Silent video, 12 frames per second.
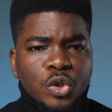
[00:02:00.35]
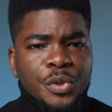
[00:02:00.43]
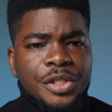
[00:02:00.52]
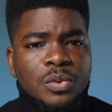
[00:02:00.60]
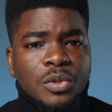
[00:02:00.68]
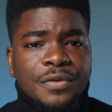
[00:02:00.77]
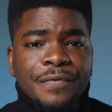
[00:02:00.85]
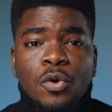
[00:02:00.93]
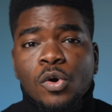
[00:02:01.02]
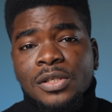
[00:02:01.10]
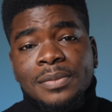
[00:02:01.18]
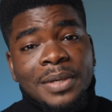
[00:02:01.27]
Tweet was, of
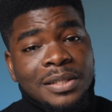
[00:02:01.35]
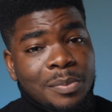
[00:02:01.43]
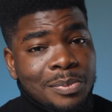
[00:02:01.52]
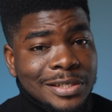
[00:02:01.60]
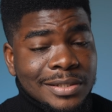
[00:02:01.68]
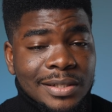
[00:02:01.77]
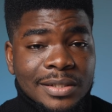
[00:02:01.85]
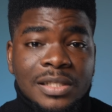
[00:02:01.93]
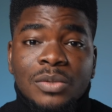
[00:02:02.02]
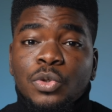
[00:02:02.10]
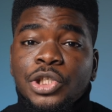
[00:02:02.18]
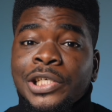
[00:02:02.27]
course, by the president,
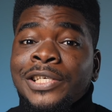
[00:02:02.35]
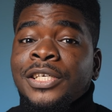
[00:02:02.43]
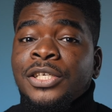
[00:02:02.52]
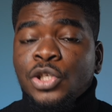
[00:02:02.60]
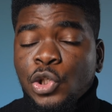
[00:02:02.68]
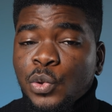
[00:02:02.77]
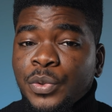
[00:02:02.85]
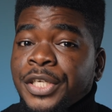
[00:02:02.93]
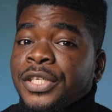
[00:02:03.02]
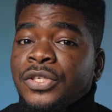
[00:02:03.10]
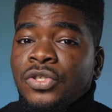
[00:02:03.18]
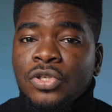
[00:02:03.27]
in which he issued
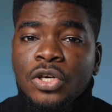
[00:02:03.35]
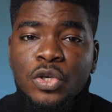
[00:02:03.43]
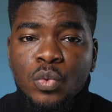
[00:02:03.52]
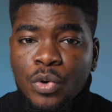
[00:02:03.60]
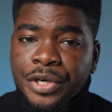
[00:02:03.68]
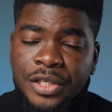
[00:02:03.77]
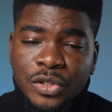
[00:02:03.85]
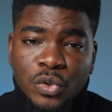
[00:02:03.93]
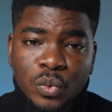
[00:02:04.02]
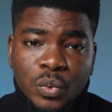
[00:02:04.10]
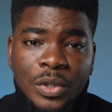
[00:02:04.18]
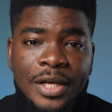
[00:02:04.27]
a stern warning
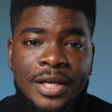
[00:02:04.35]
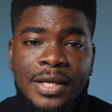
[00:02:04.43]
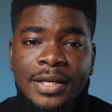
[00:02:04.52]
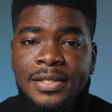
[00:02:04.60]
to a